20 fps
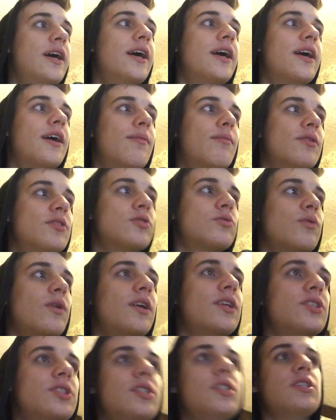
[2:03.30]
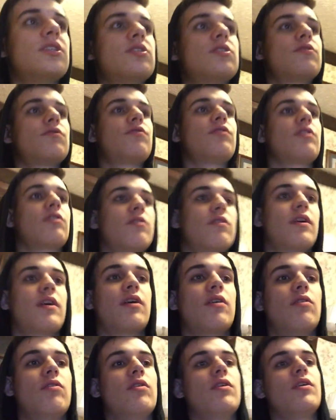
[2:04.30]
as well as needing to figure
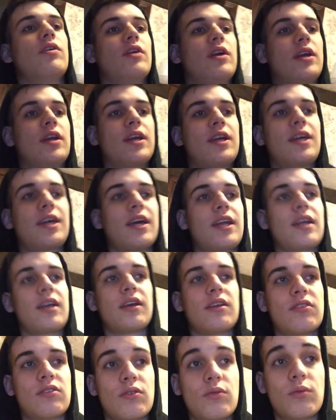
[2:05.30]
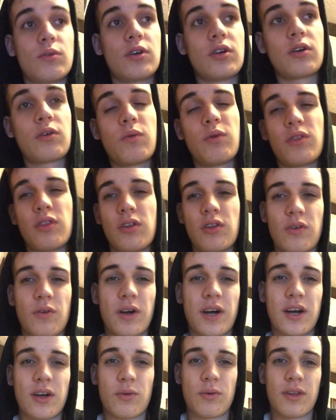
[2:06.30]
out it getting it to work with the new
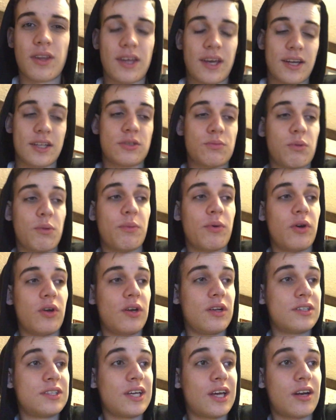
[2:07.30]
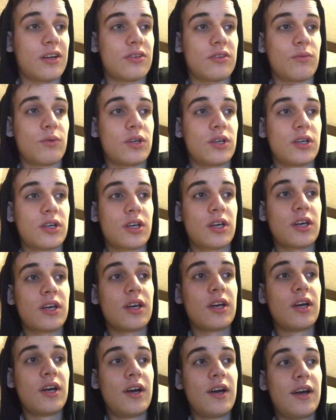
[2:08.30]
hardware that had to be put in it to get it to work.
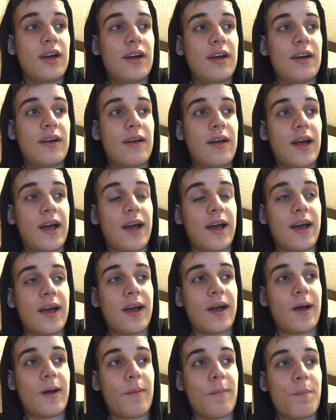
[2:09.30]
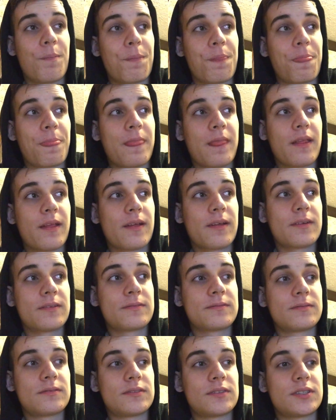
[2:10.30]
So
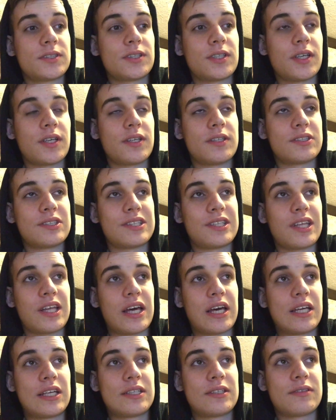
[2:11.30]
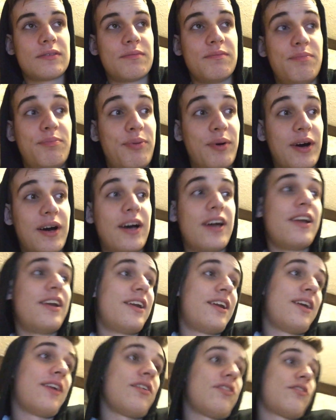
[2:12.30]
yeah, there's that. But
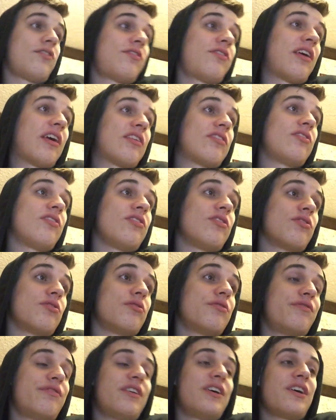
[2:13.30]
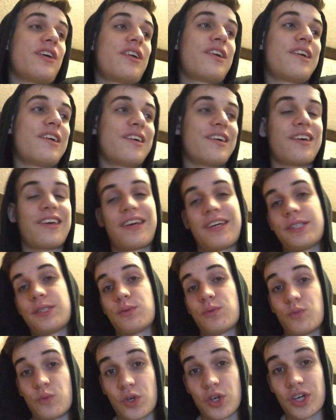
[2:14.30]
it's sexy as all fuck.
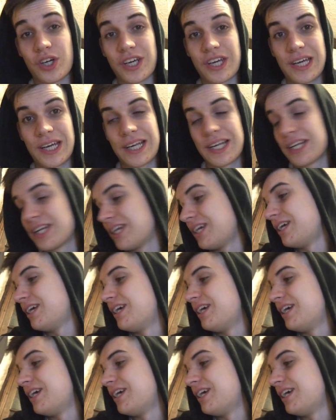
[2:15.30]
It's working,